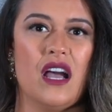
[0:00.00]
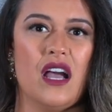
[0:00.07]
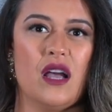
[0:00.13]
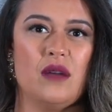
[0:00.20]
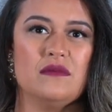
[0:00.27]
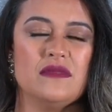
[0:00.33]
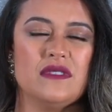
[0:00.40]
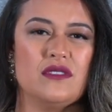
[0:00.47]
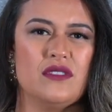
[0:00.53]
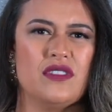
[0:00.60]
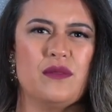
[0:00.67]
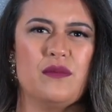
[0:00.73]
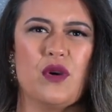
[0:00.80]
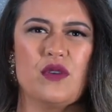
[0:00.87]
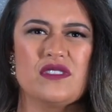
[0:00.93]

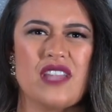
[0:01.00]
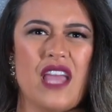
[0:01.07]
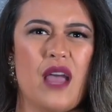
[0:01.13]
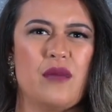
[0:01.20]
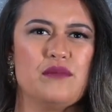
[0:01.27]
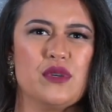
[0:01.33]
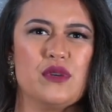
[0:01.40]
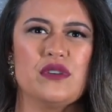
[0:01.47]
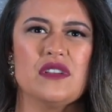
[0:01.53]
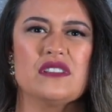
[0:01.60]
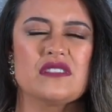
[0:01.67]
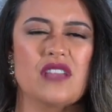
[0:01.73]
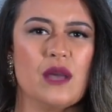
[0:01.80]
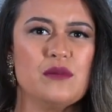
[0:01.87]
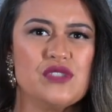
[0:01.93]
the most tabooist
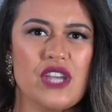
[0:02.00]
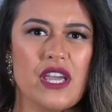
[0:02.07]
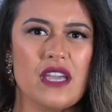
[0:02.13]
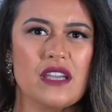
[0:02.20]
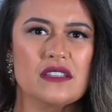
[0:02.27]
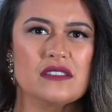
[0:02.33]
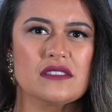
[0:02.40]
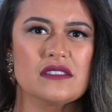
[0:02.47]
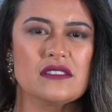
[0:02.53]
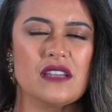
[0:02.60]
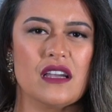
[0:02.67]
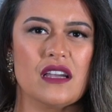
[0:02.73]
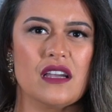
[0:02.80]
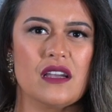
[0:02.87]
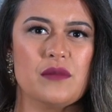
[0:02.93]
subjects
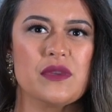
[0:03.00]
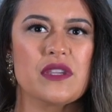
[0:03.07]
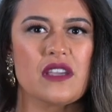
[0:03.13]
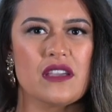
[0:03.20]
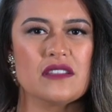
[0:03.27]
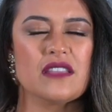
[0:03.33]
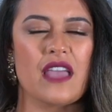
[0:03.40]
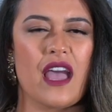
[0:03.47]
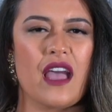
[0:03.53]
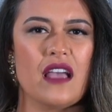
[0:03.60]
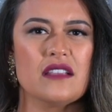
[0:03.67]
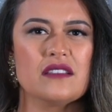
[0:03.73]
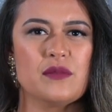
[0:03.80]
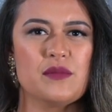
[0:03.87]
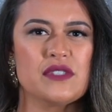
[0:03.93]
because
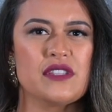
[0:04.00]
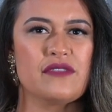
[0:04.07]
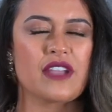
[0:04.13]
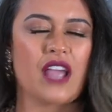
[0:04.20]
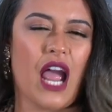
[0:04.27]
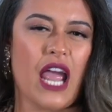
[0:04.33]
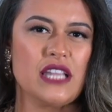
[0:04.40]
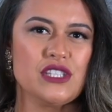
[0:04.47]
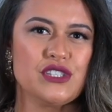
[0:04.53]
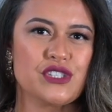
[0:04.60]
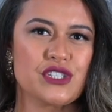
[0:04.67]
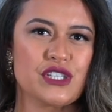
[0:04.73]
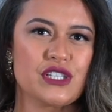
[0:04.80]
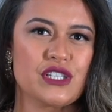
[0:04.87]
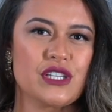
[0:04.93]
as a Pacific
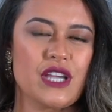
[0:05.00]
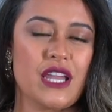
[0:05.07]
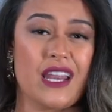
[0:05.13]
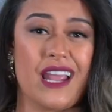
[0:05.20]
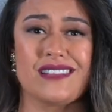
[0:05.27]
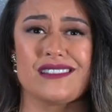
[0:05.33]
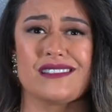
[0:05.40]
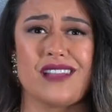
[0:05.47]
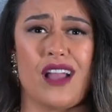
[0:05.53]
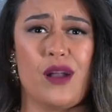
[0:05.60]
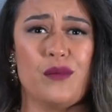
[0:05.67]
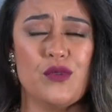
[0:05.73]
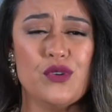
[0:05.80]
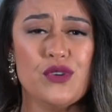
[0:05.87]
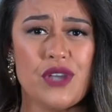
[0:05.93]
Islander and as a
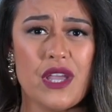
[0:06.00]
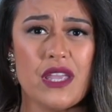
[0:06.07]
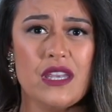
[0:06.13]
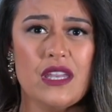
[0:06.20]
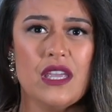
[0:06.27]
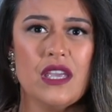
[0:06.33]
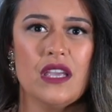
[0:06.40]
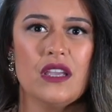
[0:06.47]
Samoan,